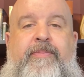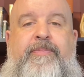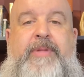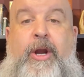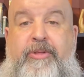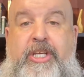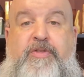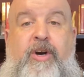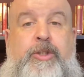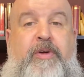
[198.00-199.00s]
Here in this
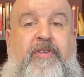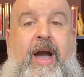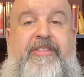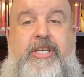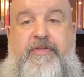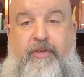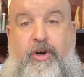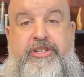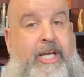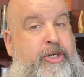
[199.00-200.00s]
verse, we find this
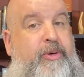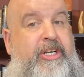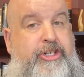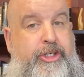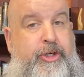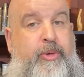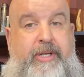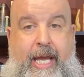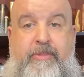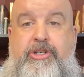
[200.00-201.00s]
first century Jew
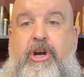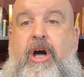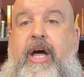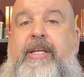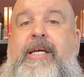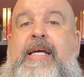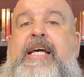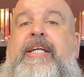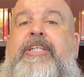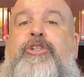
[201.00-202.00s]
named John
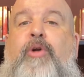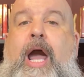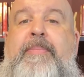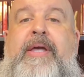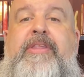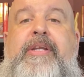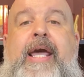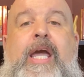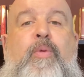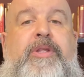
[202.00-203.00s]
describing the
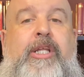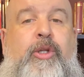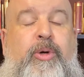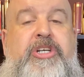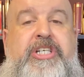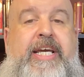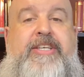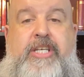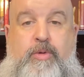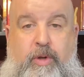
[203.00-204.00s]
day when the Lord
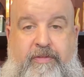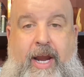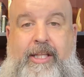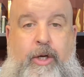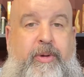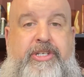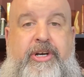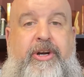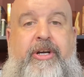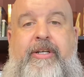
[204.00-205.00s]
Jesus will finally
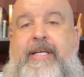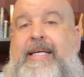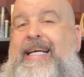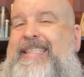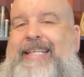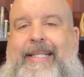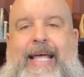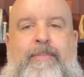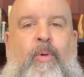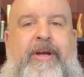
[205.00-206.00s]
return. It's at
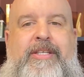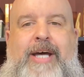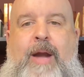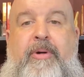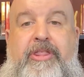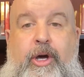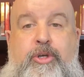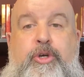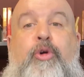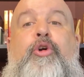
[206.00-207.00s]
that point in time when
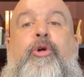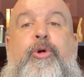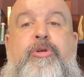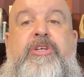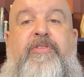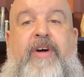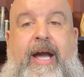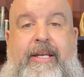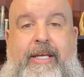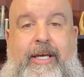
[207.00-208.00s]
those who
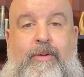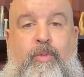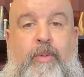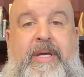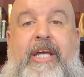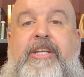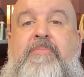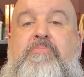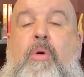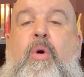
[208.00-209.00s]
crucified him will begin to
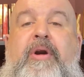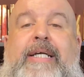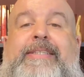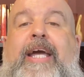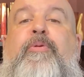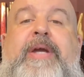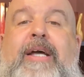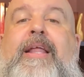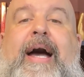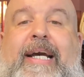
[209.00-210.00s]
mourn as they
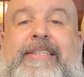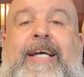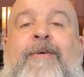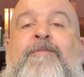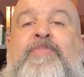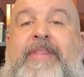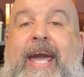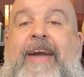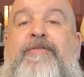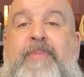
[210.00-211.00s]
realize
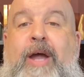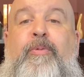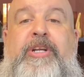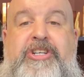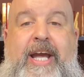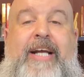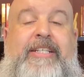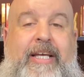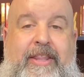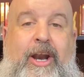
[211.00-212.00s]
they've been
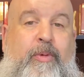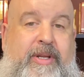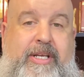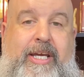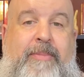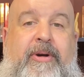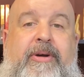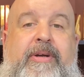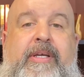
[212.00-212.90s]
rejecting their Redeemer.